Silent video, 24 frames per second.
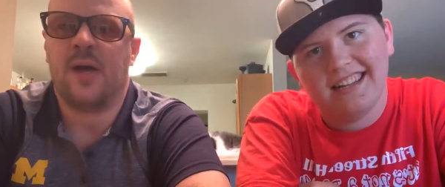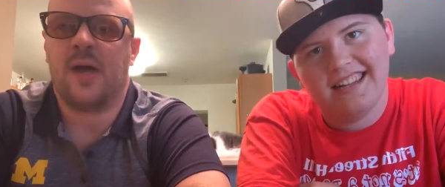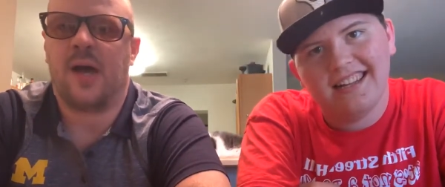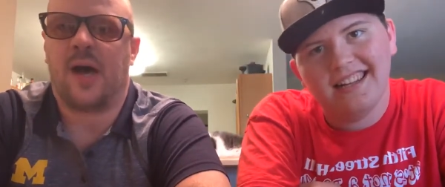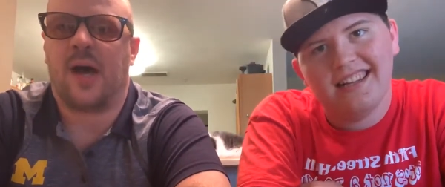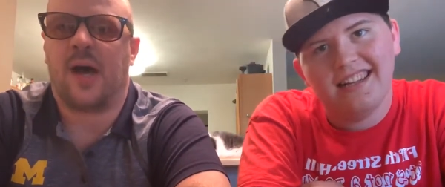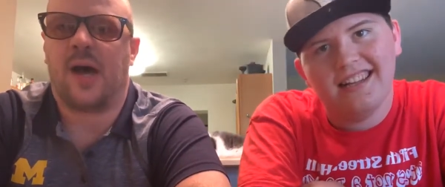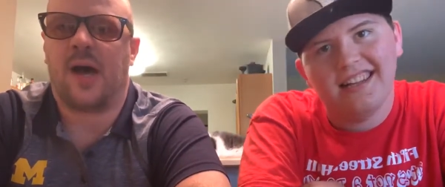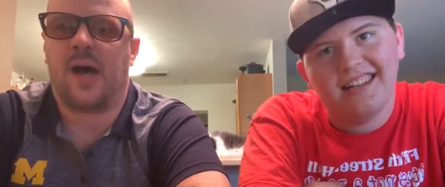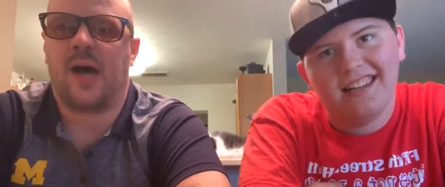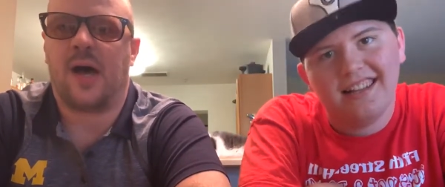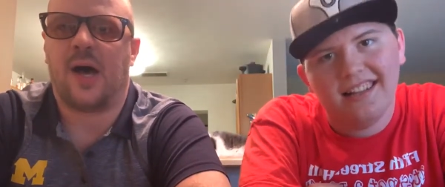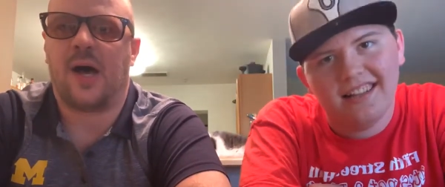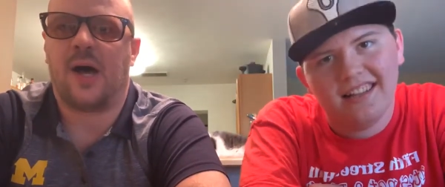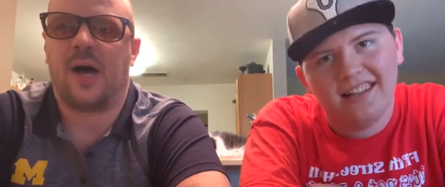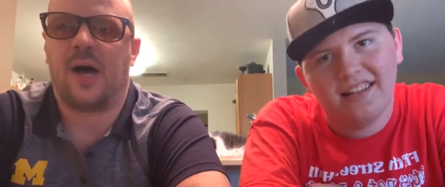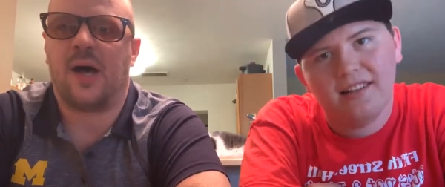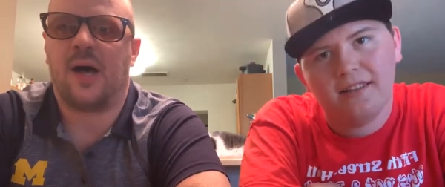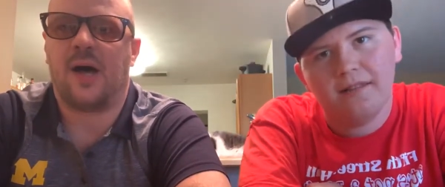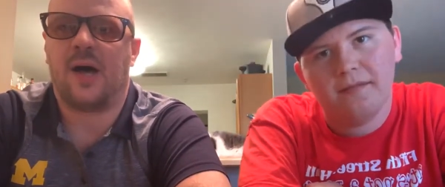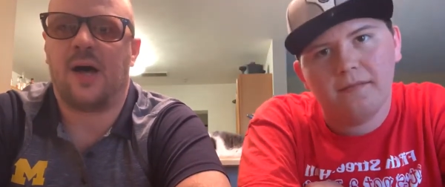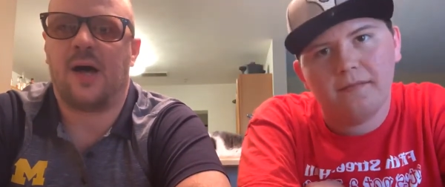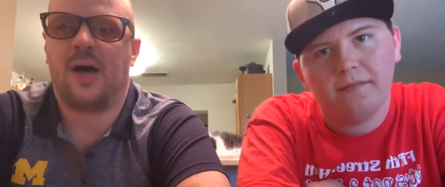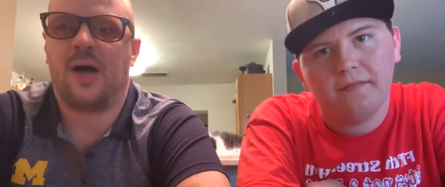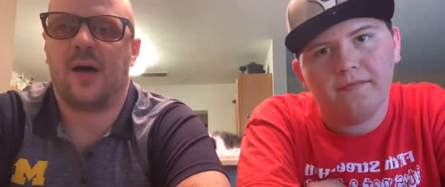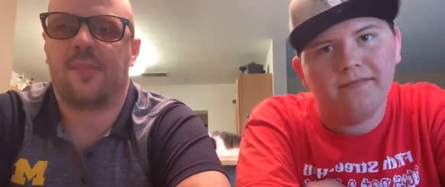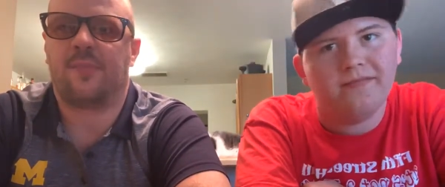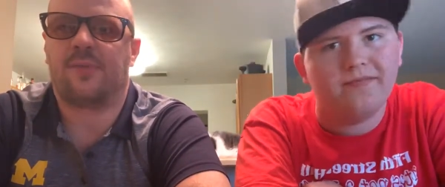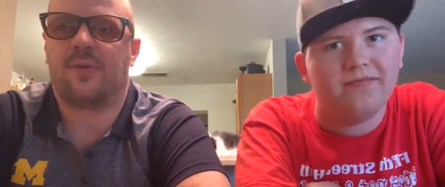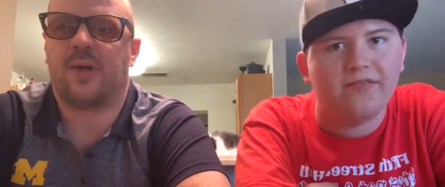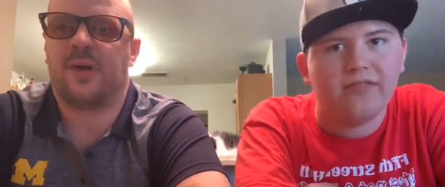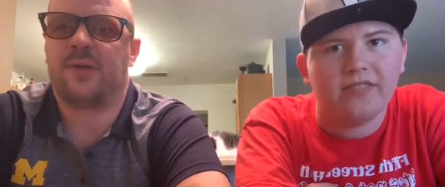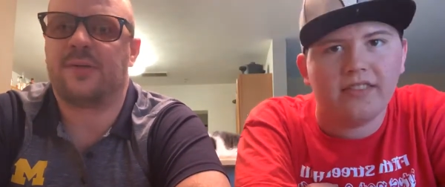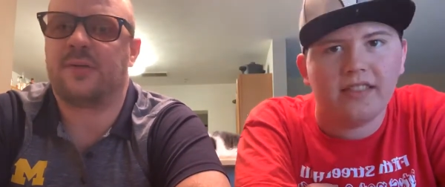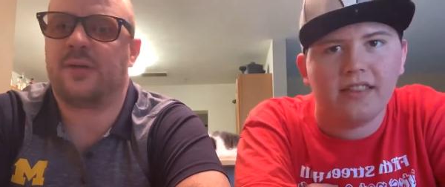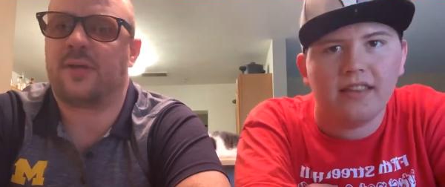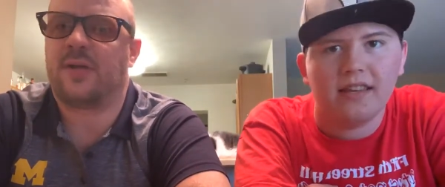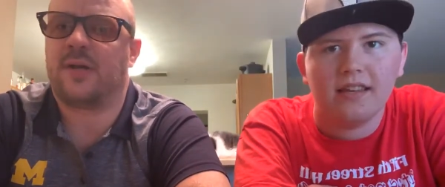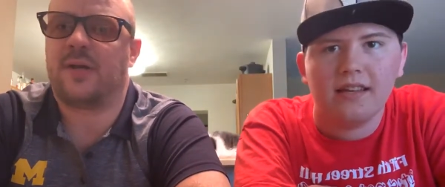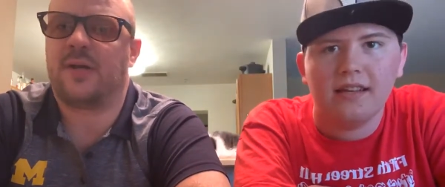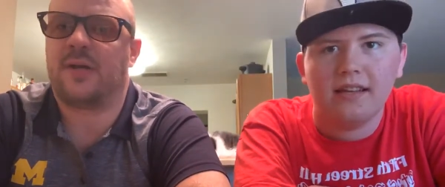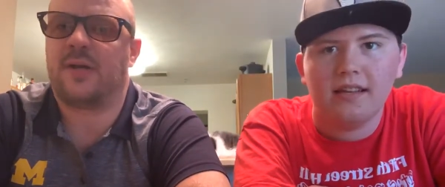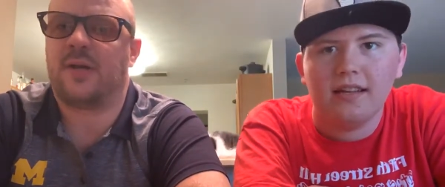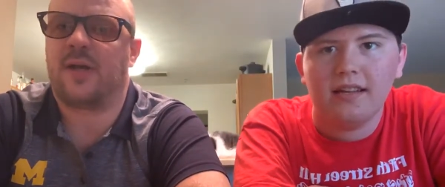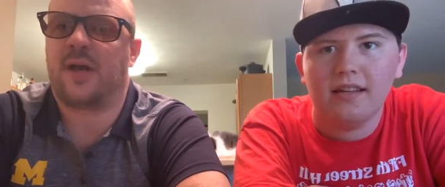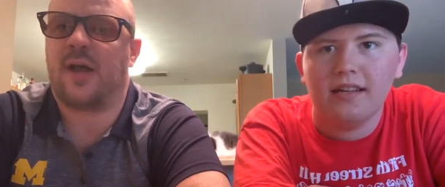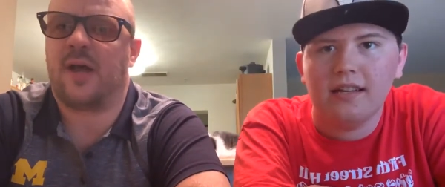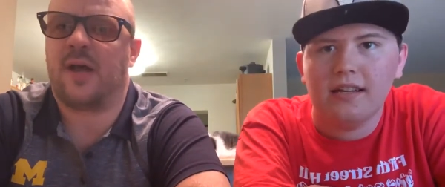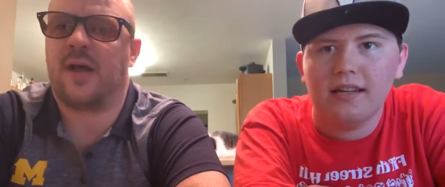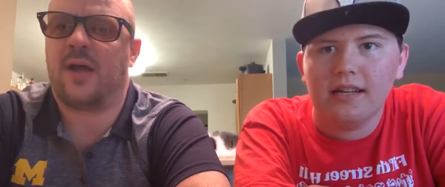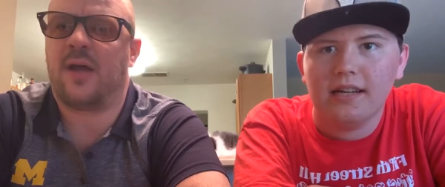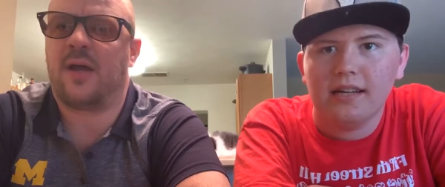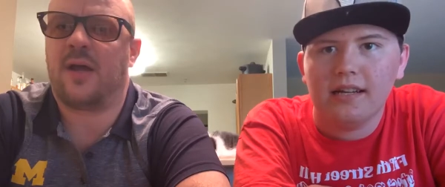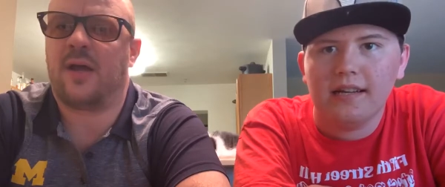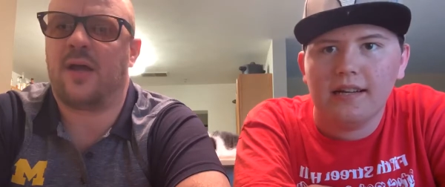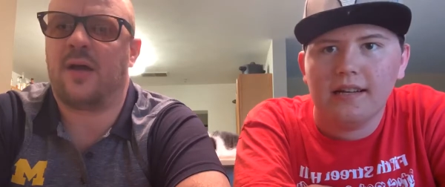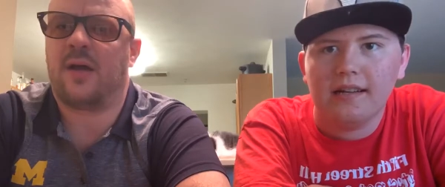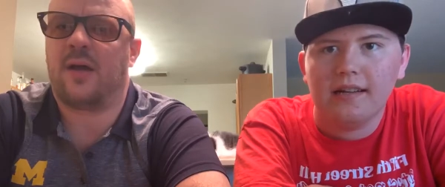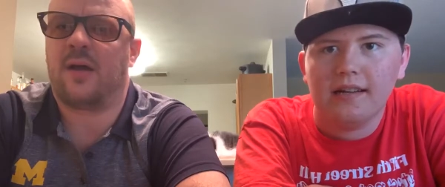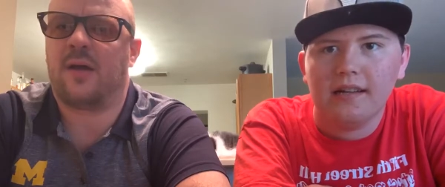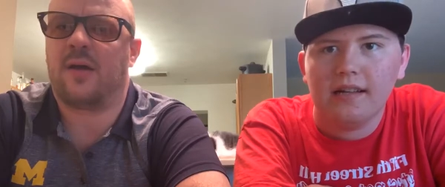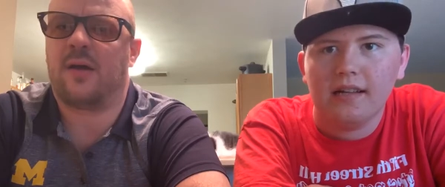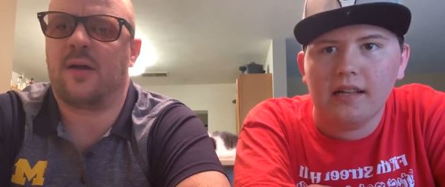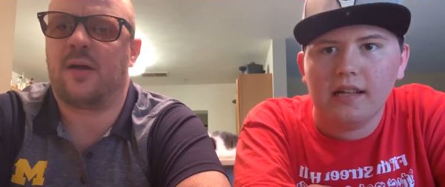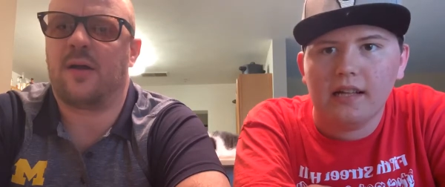Speaker 1: Uh, Brenda and I